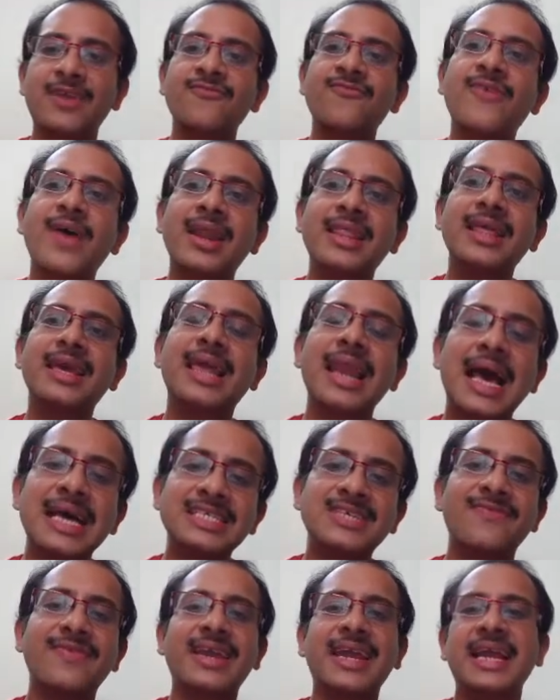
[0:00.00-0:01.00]
for the
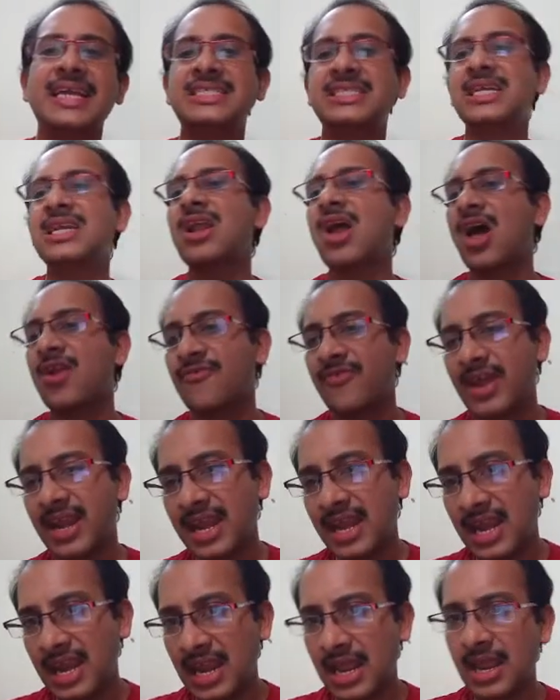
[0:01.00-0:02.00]
classification or for
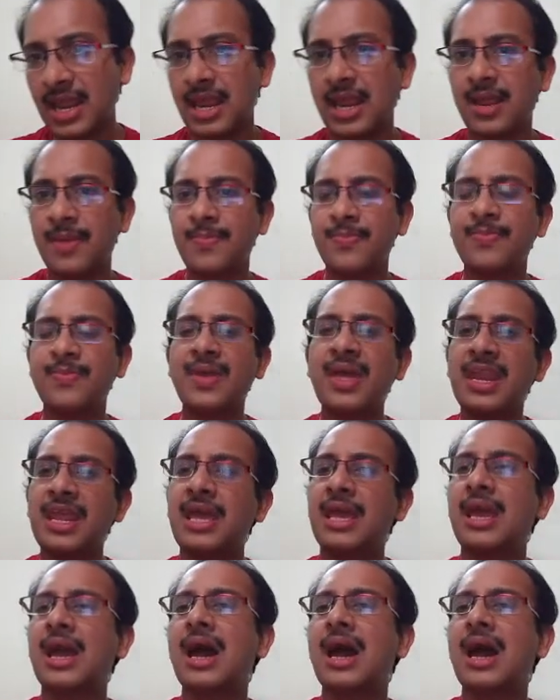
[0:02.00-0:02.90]
any